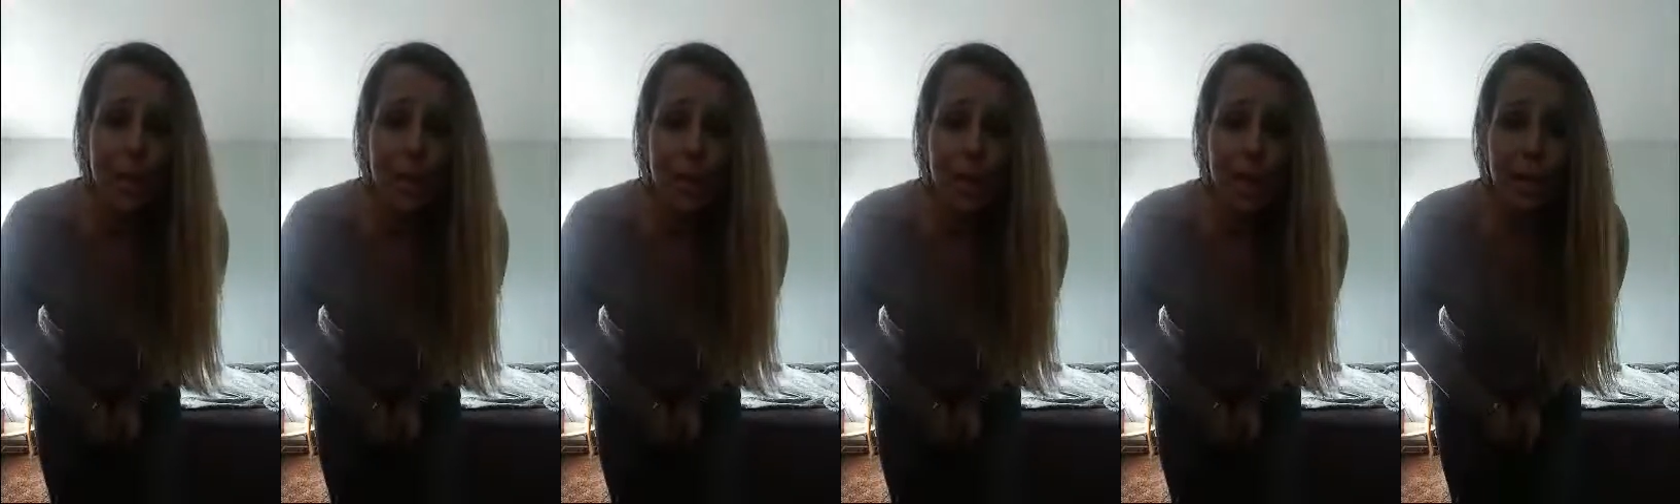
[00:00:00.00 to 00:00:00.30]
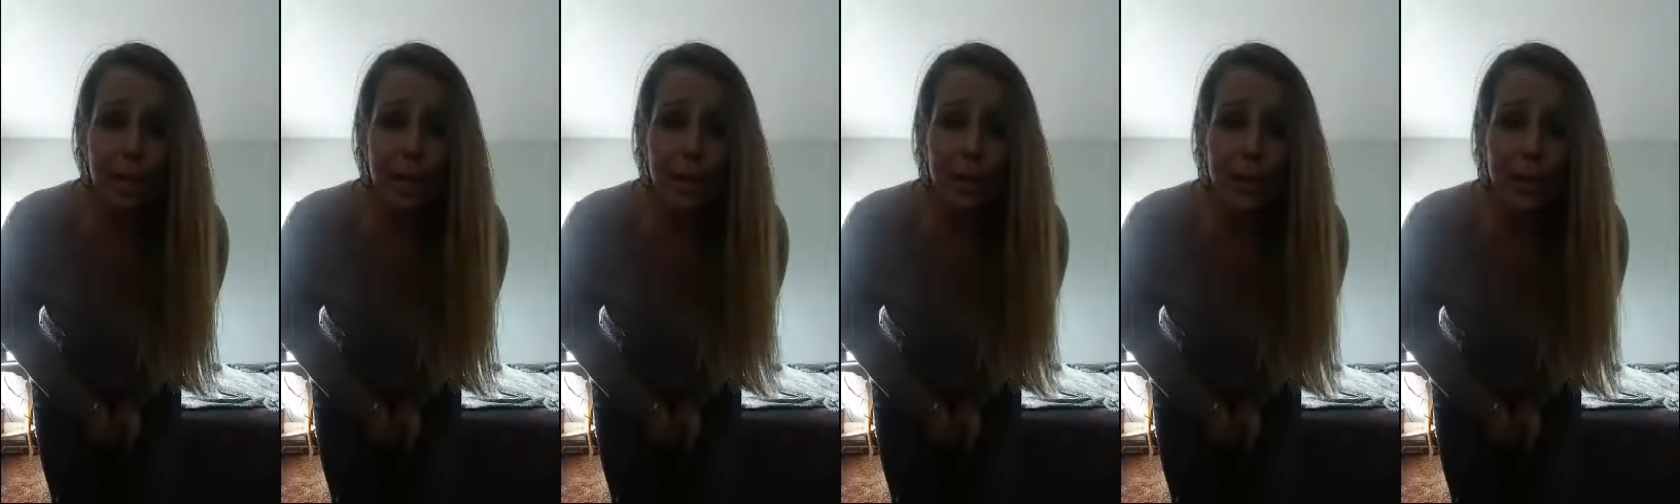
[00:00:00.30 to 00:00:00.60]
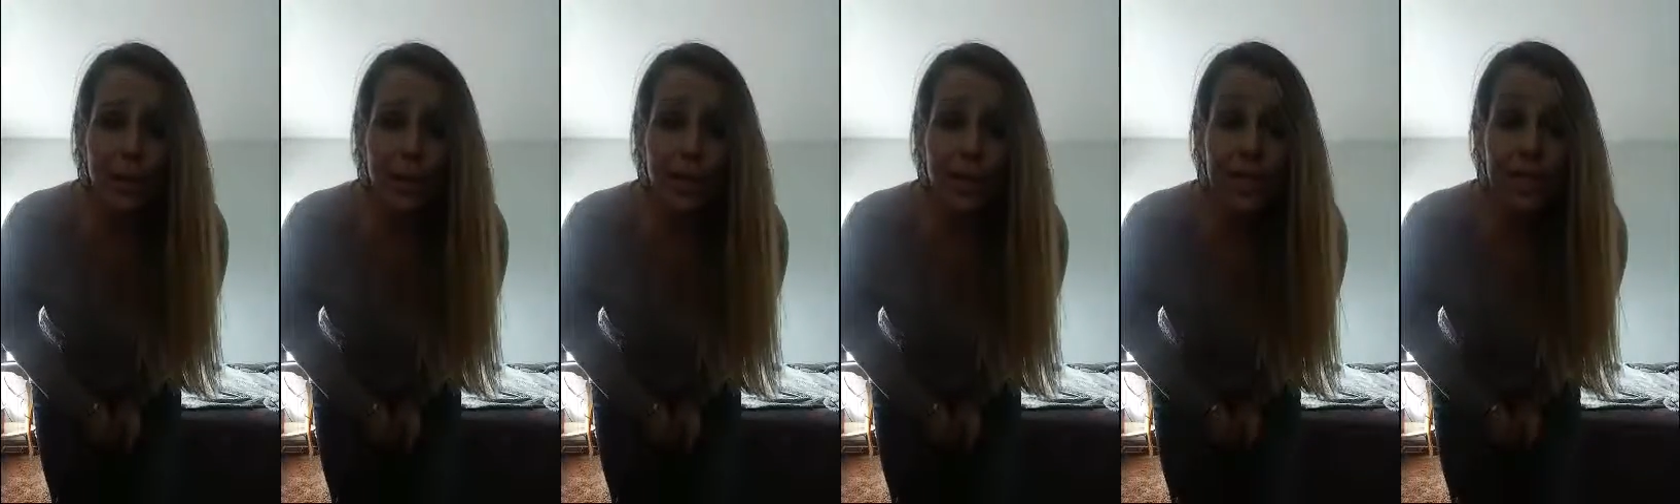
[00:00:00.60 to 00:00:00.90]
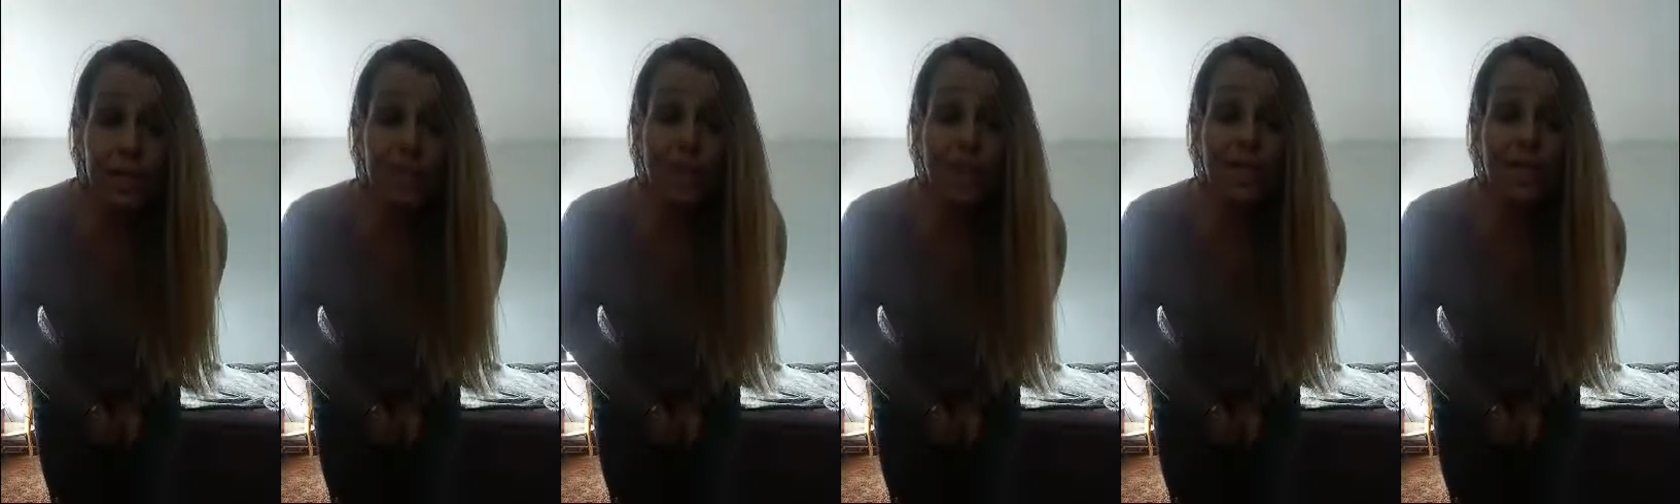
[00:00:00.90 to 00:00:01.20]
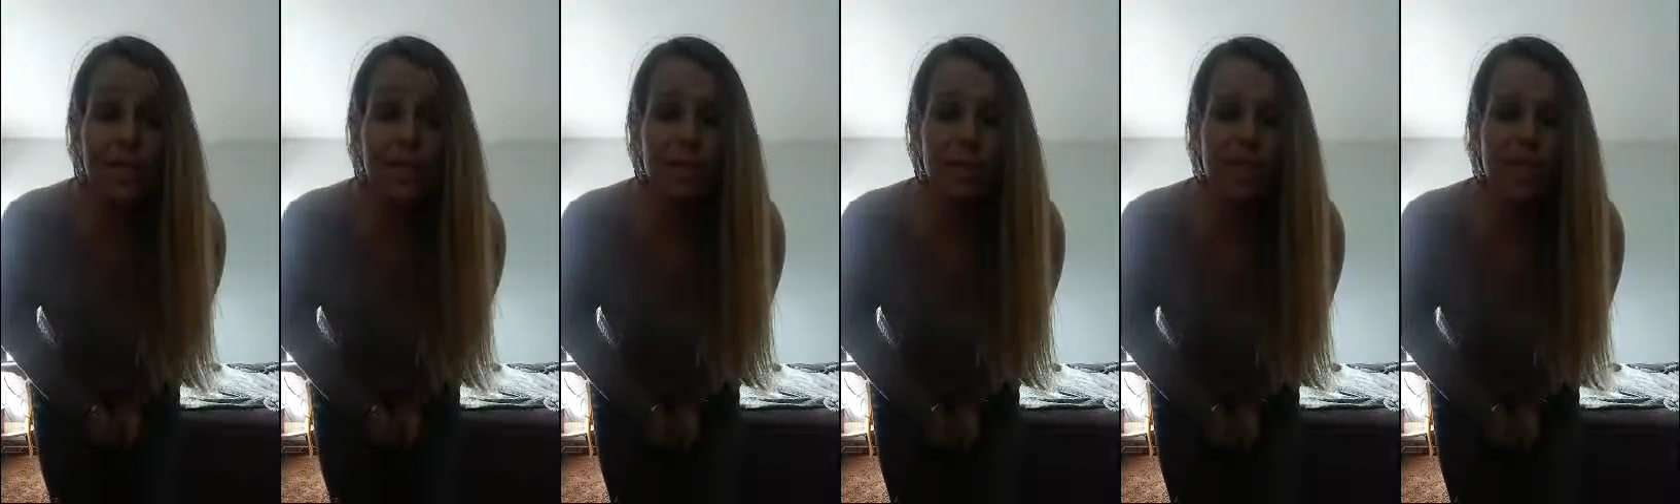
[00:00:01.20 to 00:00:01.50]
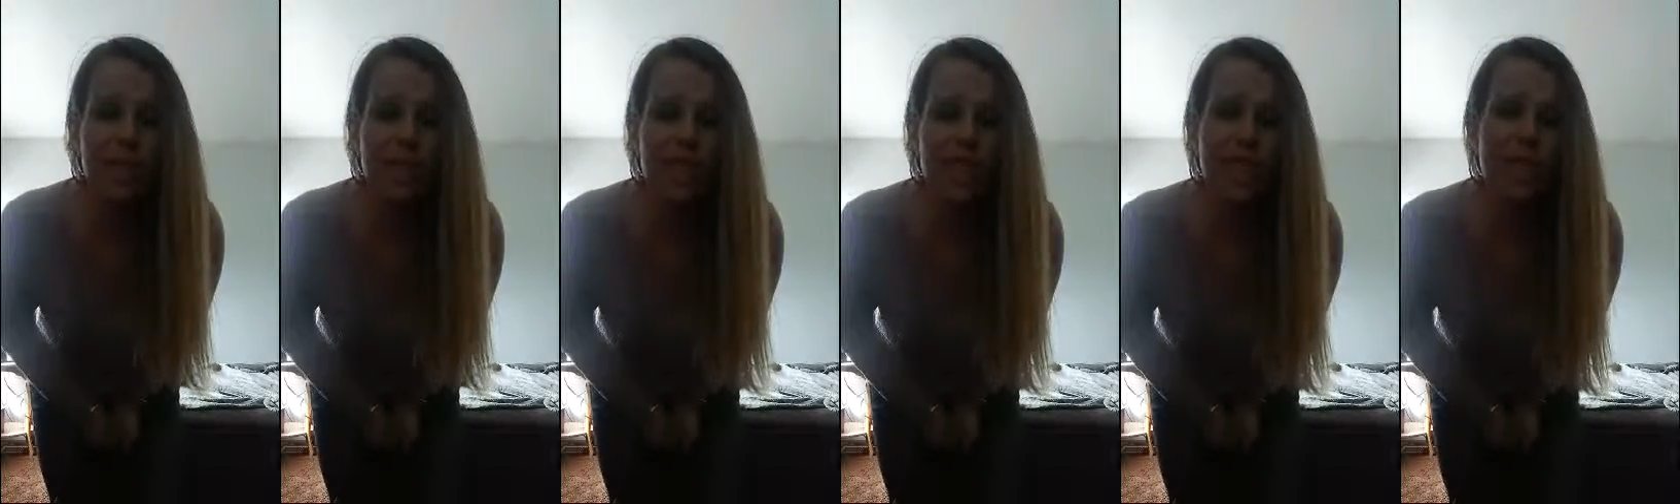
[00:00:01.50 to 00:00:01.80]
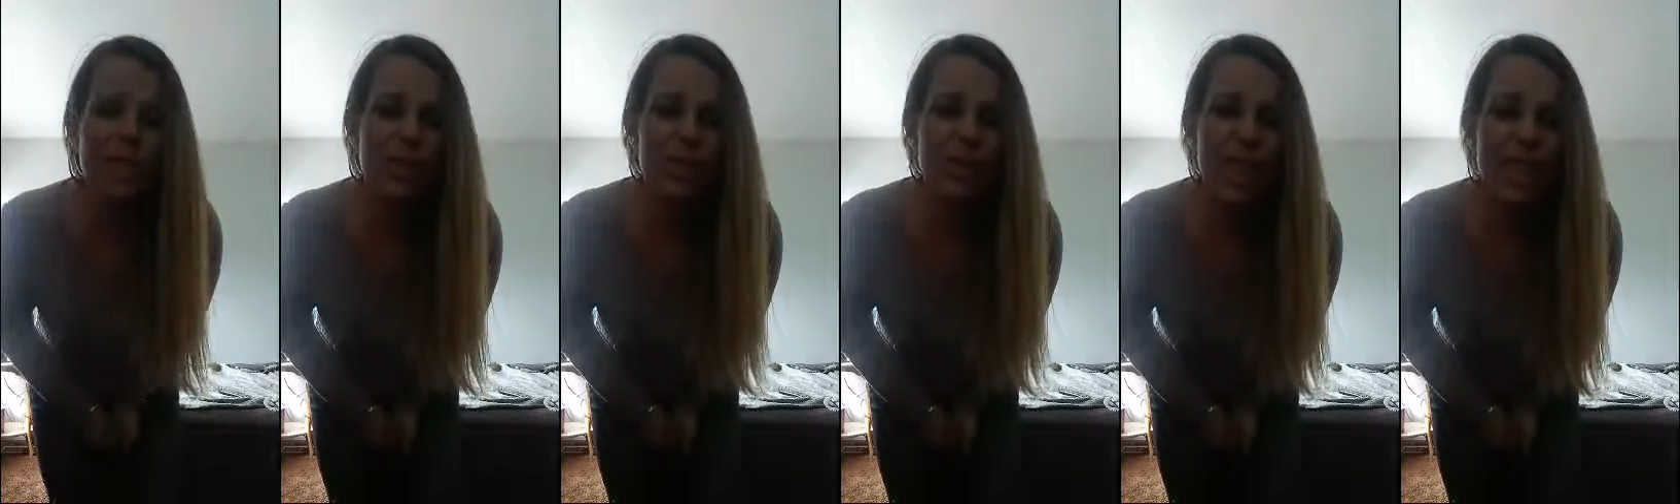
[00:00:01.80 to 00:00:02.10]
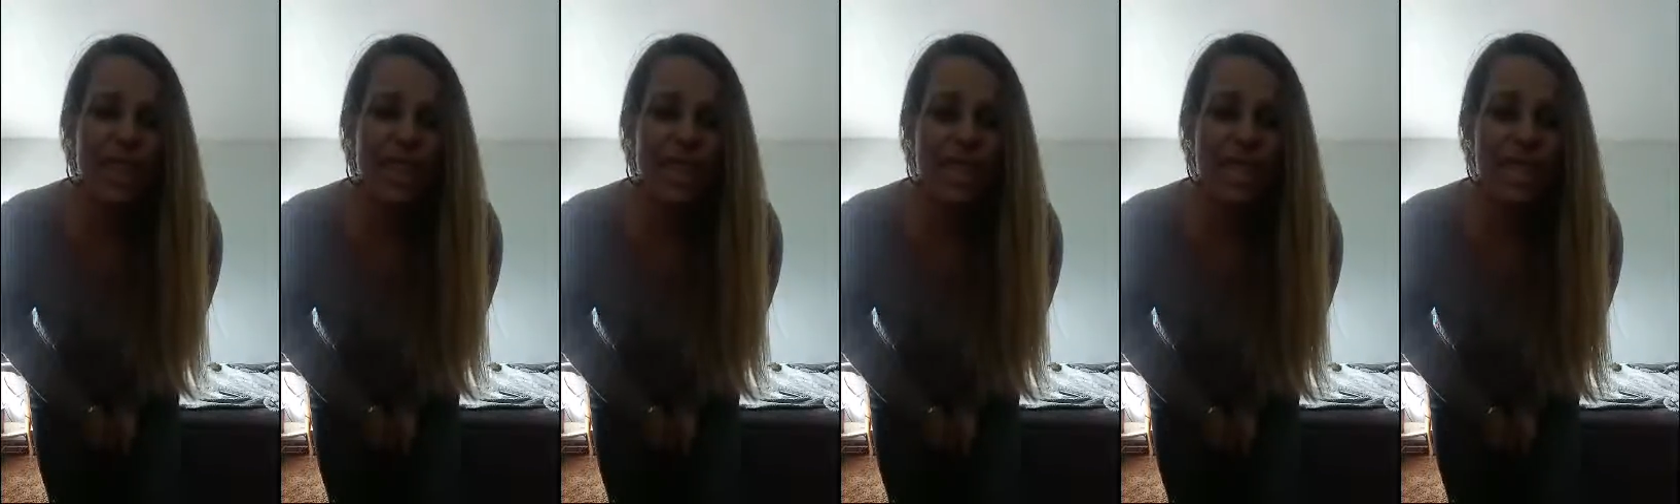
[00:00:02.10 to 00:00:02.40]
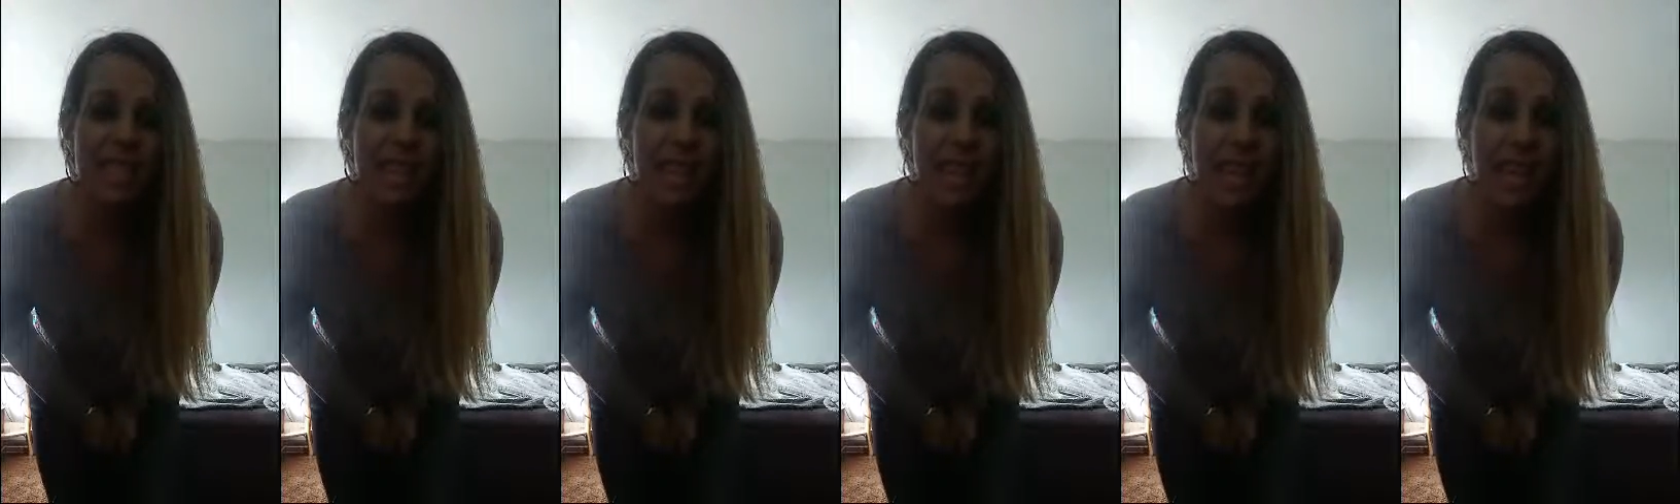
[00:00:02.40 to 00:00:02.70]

weight birth, because my son was born like 2 days